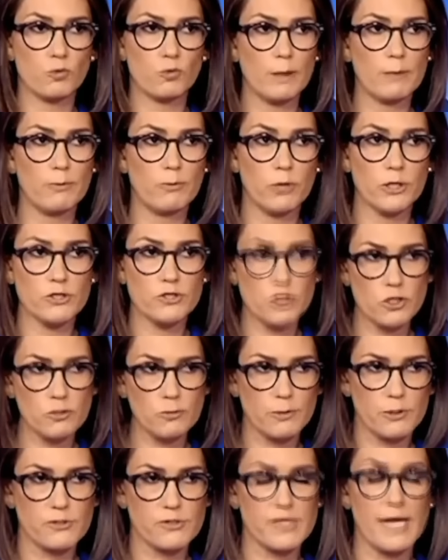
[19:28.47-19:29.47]

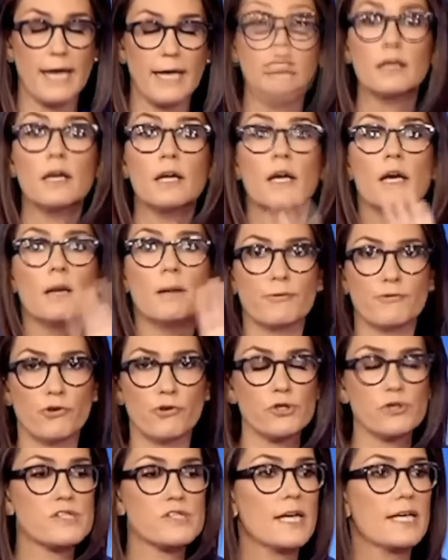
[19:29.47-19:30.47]
3.2%.
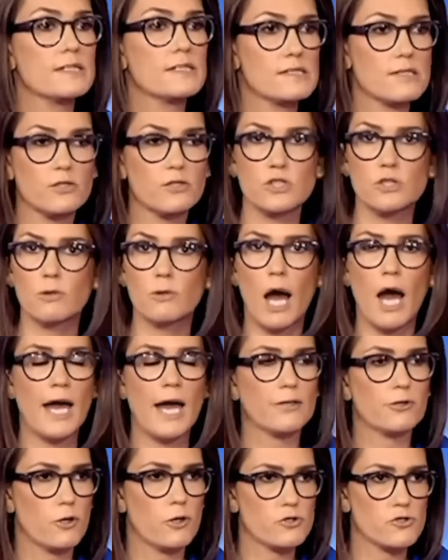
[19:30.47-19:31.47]
Before you say it's still too
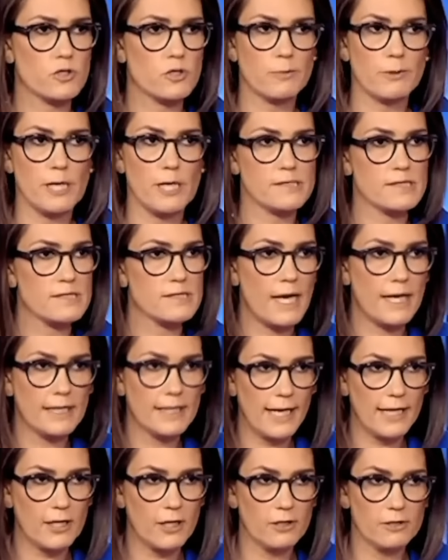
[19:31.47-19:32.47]
high, grocery prices, I
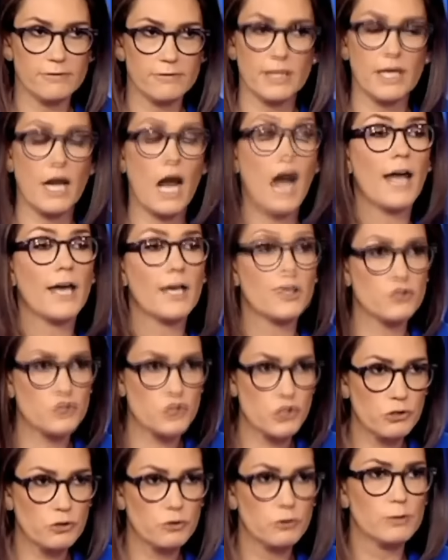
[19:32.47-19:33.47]
get all of it. I
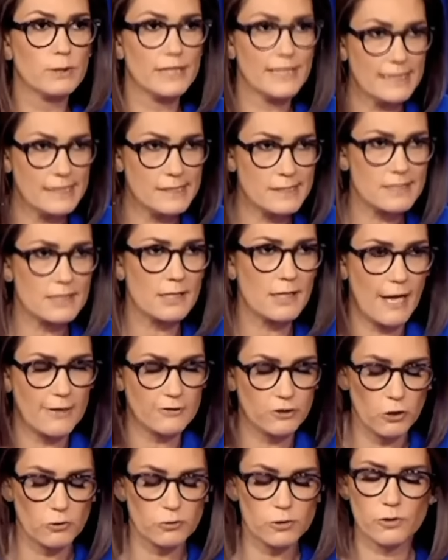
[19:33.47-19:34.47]
too eat
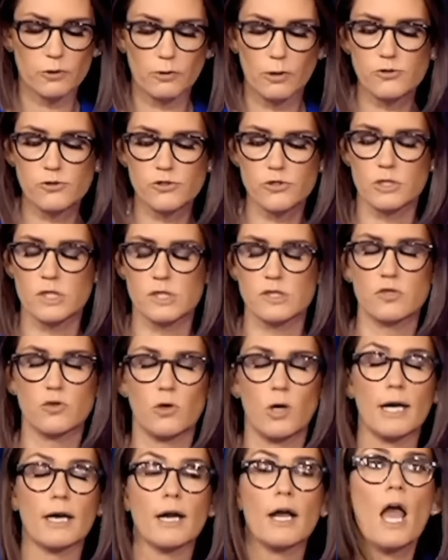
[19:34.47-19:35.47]
and go to the grocery
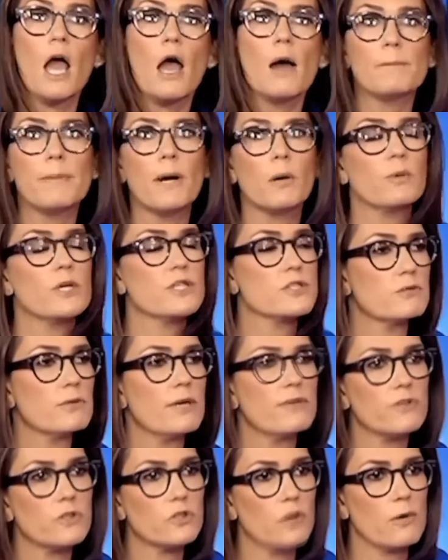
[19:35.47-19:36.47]
store. But we do
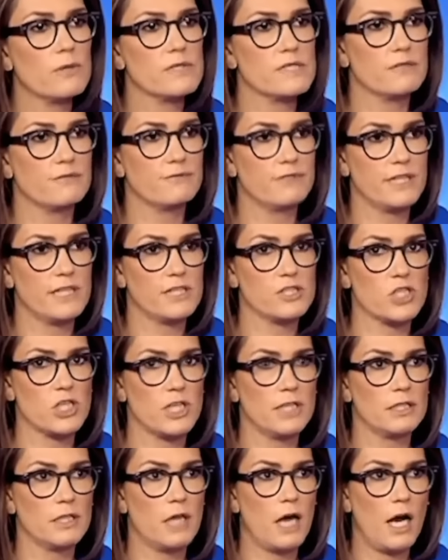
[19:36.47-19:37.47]
have the lowest
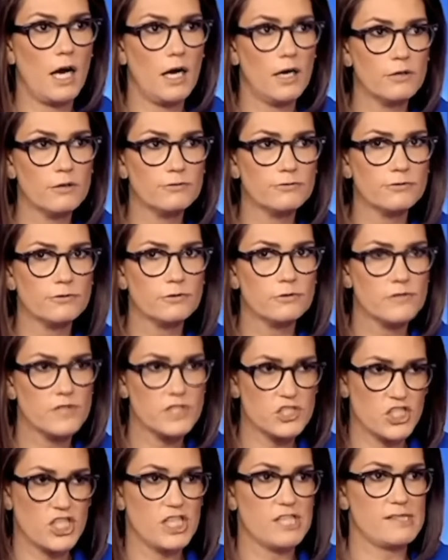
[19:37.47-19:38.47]
inflation of
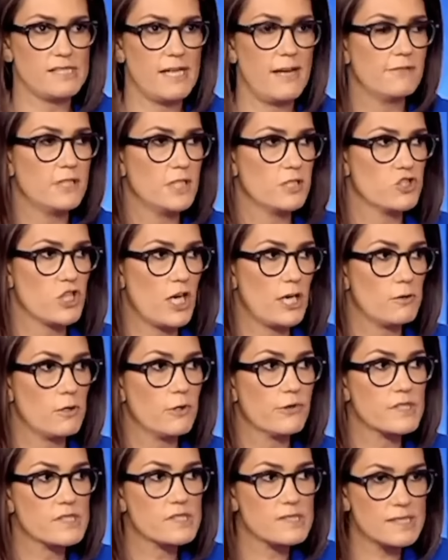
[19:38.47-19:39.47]
the G7 in
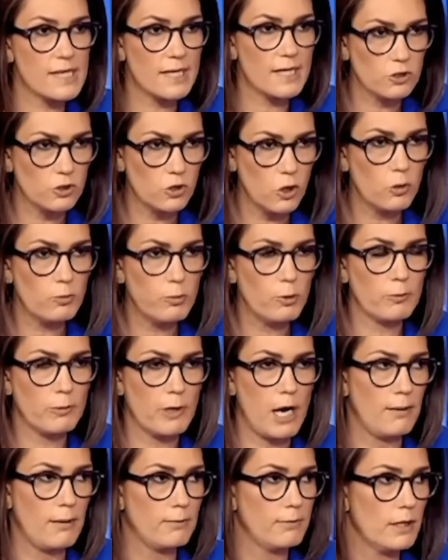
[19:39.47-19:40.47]
general. This is a global
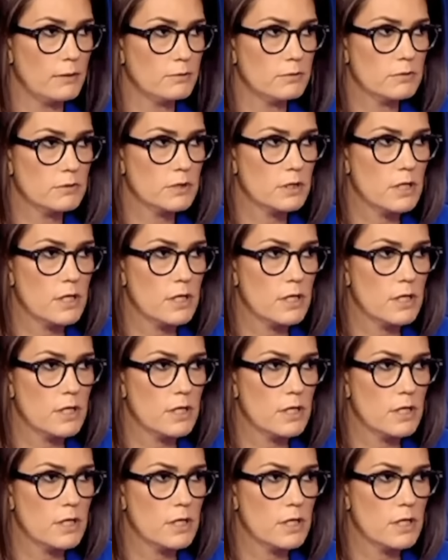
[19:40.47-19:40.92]
problem,